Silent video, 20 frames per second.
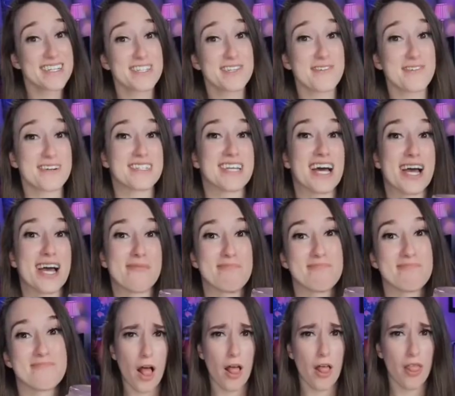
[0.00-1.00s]
Story time.
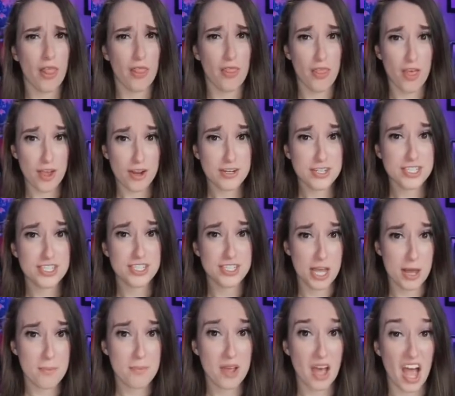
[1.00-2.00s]
There's
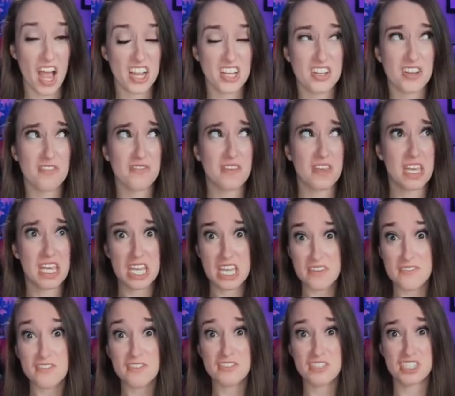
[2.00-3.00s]
some kind of
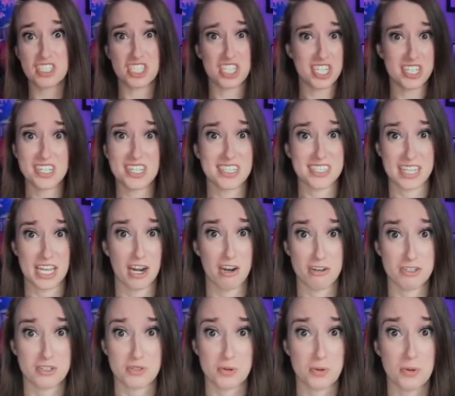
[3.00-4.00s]
evil genius at
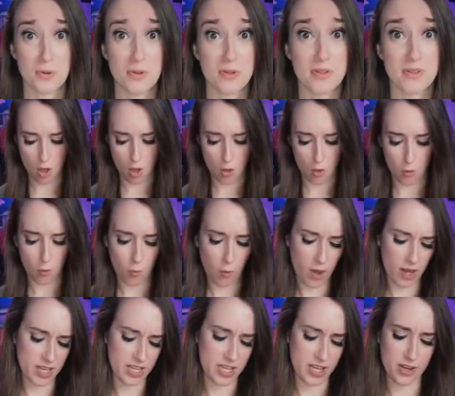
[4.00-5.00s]
our school.
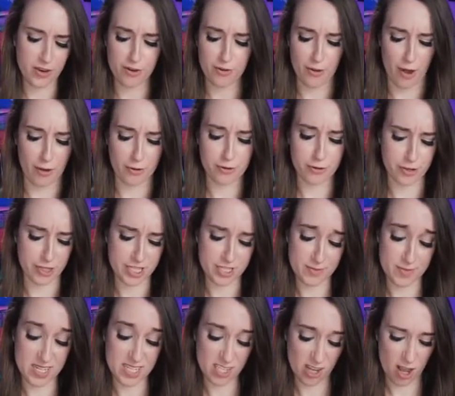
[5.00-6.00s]
One year around
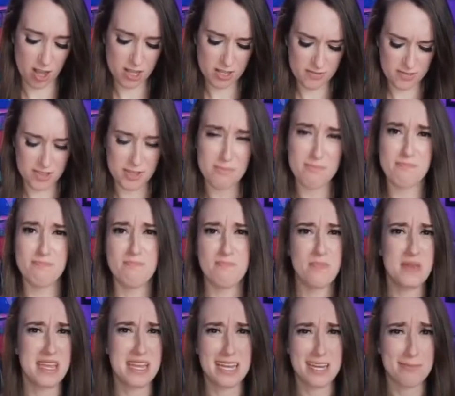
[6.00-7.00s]
Christmas, all of the
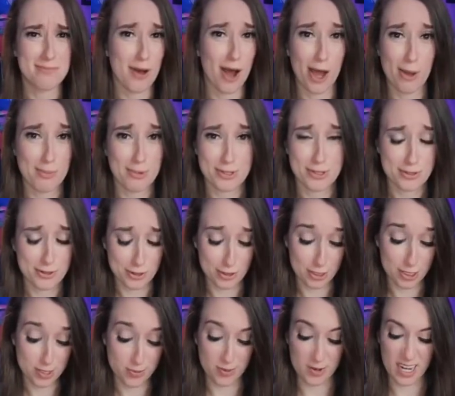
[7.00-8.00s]
mean popular
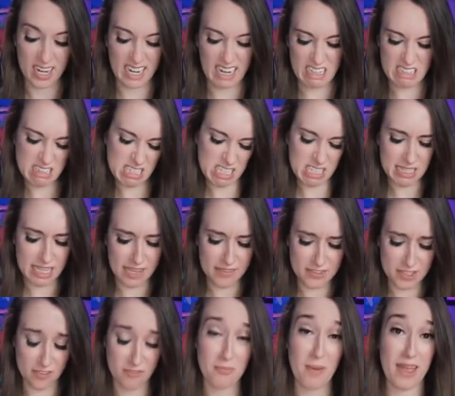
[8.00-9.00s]
girls were getting little
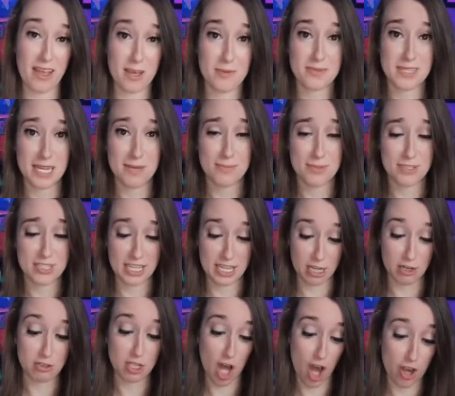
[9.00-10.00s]
gifts of makeup samples in
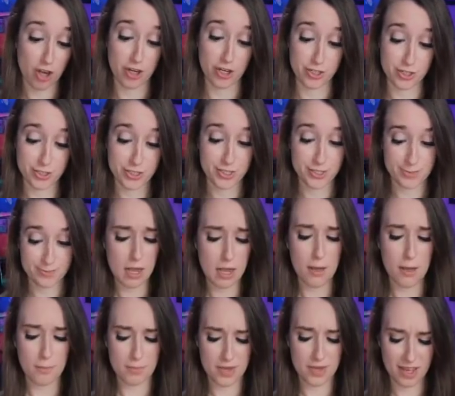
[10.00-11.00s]
their lockers.
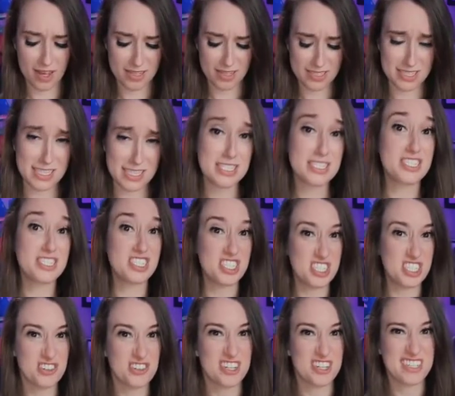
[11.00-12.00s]
Because this
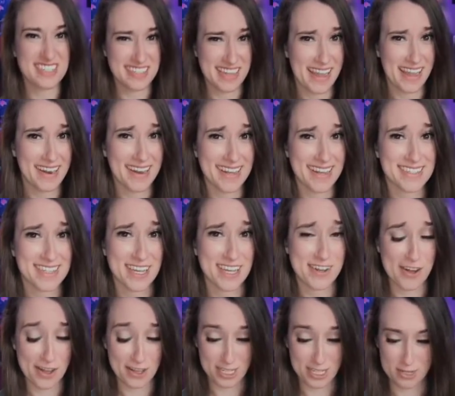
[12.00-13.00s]
secret Santa, as they
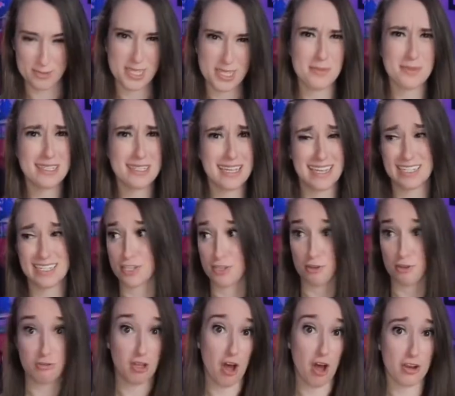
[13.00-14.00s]
called it, was able to get into
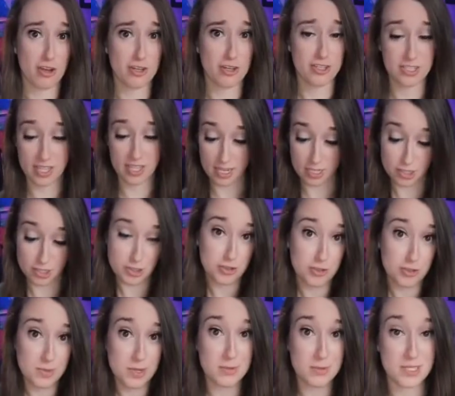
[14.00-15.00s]
their lockers, they
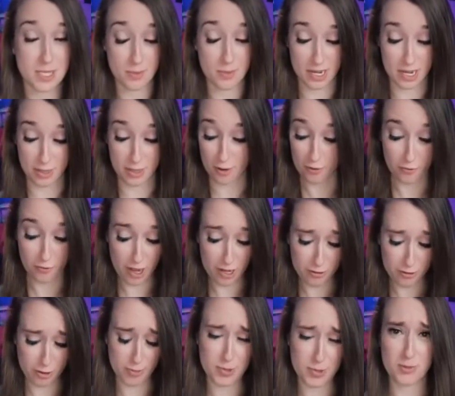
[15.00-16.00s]
assumed it was someone in their
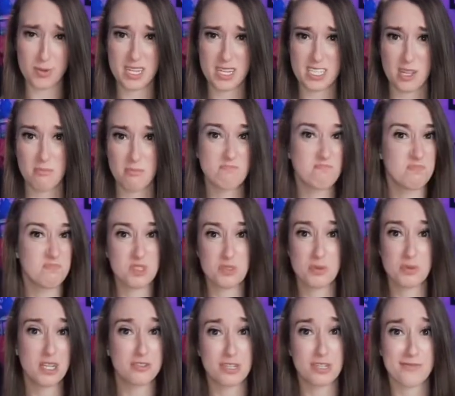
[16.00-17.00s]
friend group doing some
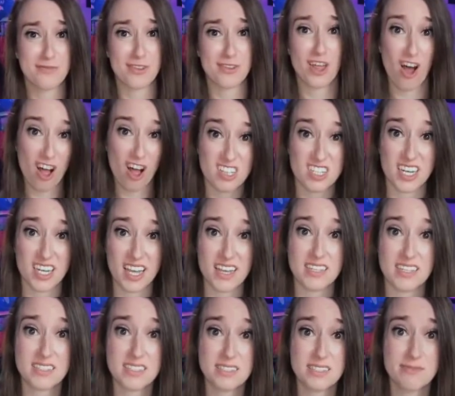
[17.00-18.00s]
sweet treat for the
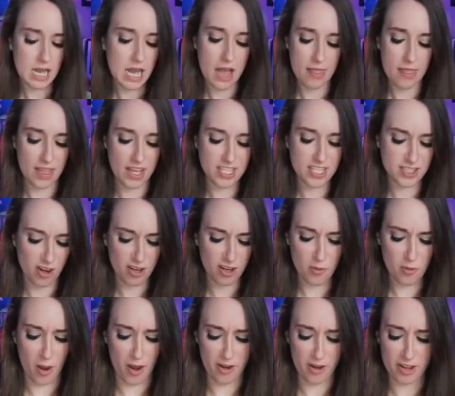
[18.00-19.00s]
holidays. They
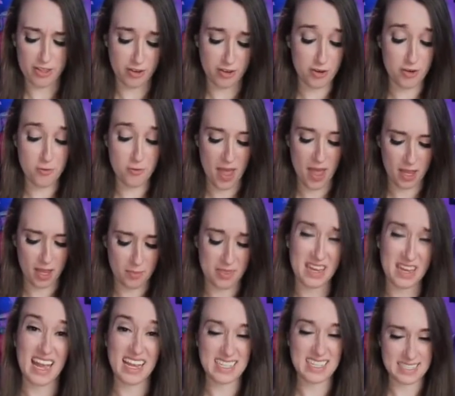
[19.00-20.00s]
started wearing their new makeup
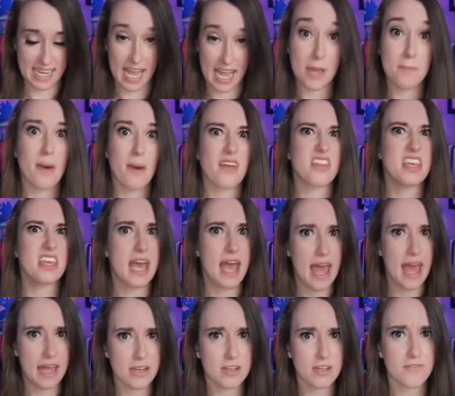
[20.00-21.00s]
the next day, and by the
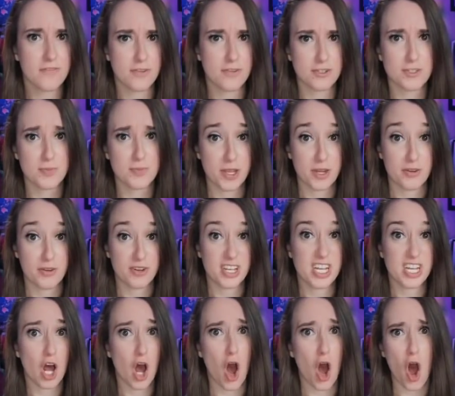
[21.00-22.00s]
end of first
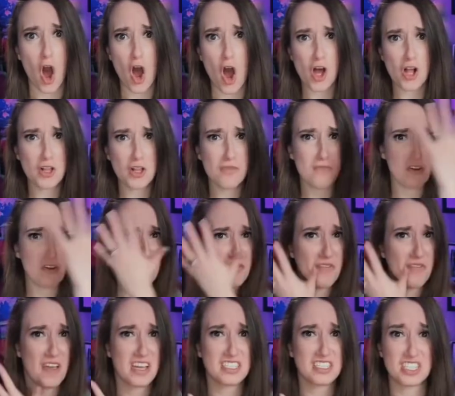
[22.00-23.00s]
period, all of their
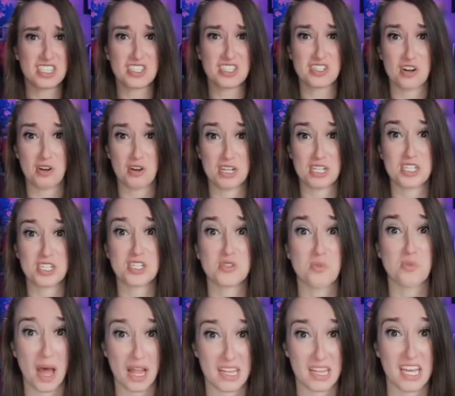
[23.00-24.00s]
faces started
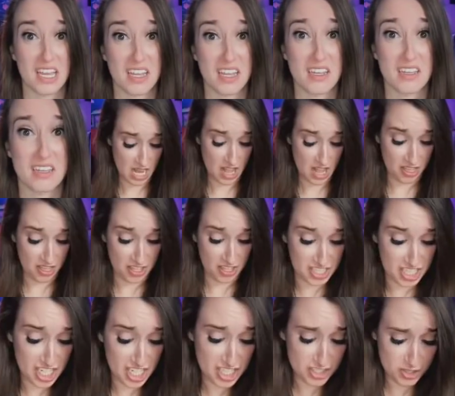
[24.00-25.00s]
swelling. The
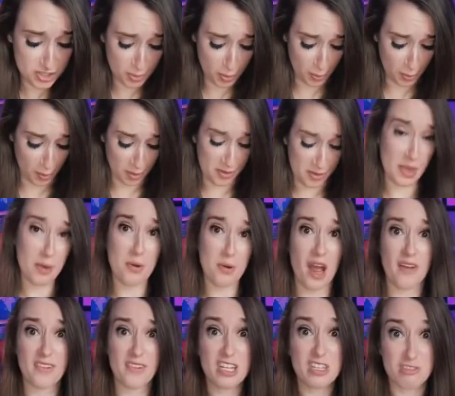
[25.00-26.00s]
teachers were worried they were
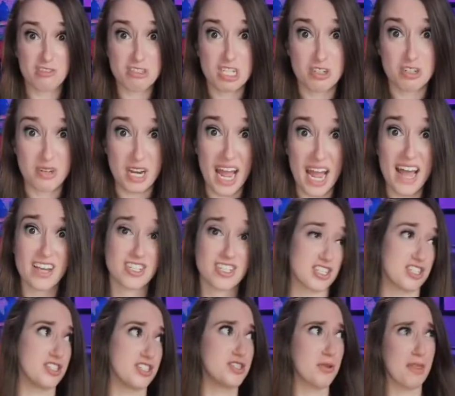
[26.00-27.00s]
having allergic
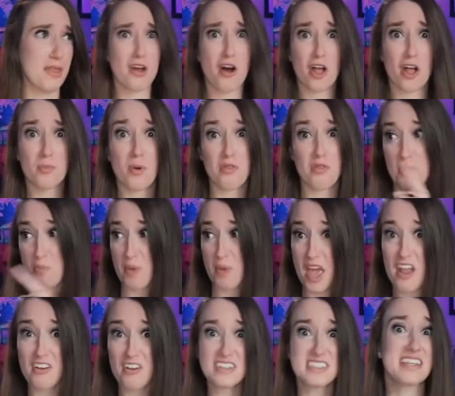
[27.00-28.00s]
reactions, so they called both the
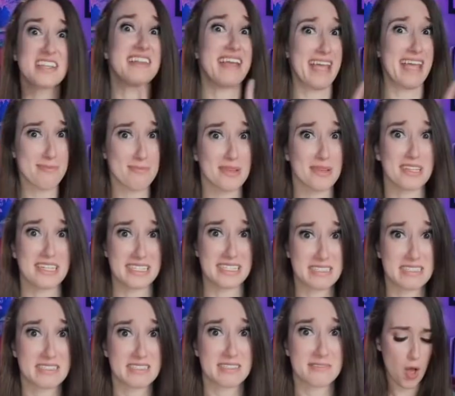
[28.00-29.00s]
parents and the
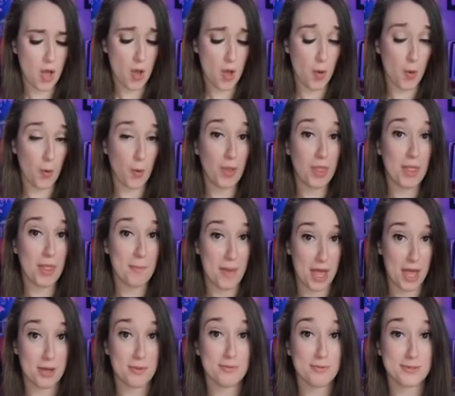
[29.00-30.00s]
ambulance. When the
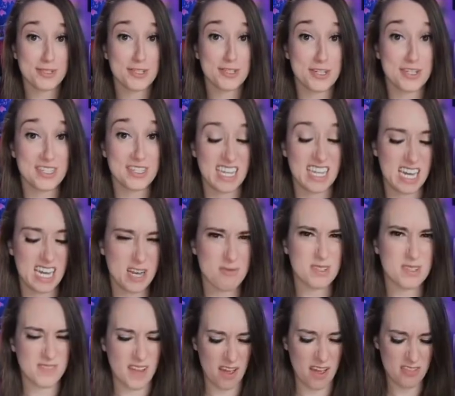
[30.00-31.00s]
makeup was turned in, it
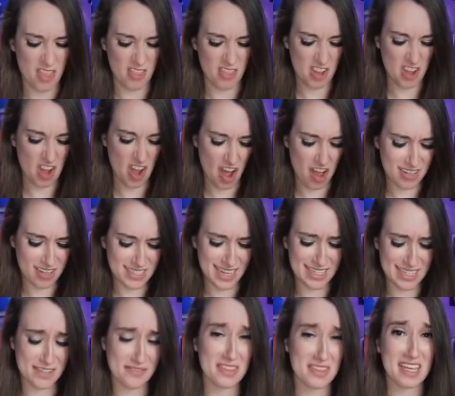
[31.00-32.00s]
was found that the
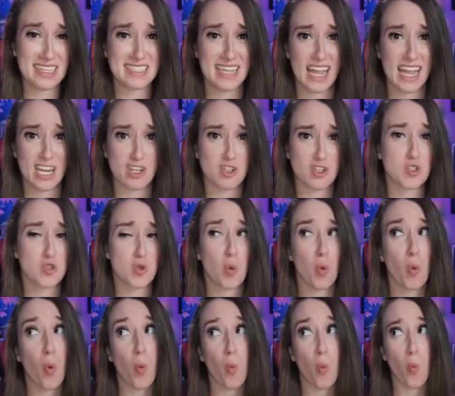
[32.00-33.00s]
contents of the
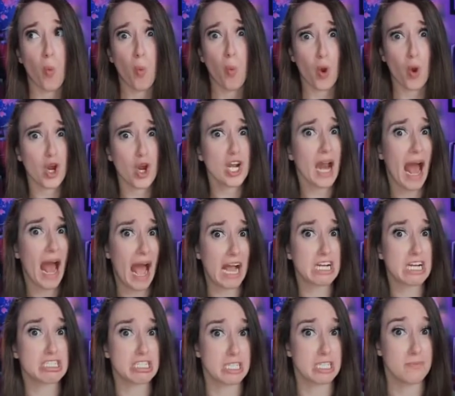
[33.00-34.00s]
containers weren't
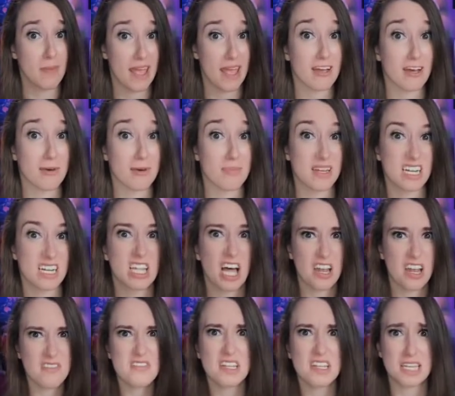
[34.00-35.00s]
actually makeup, and a
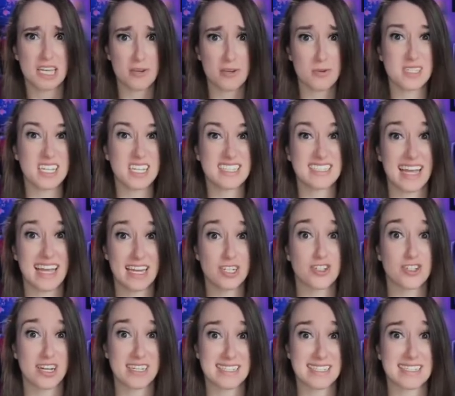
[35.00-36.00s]
lot of the liquids
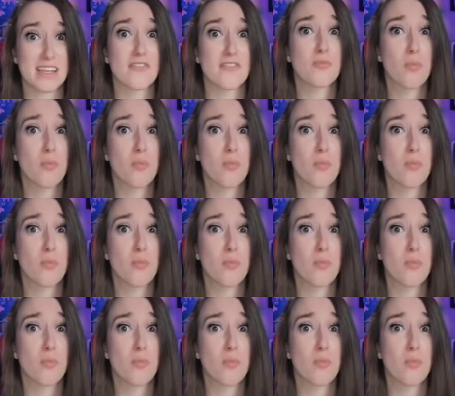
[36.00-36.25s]
contained traces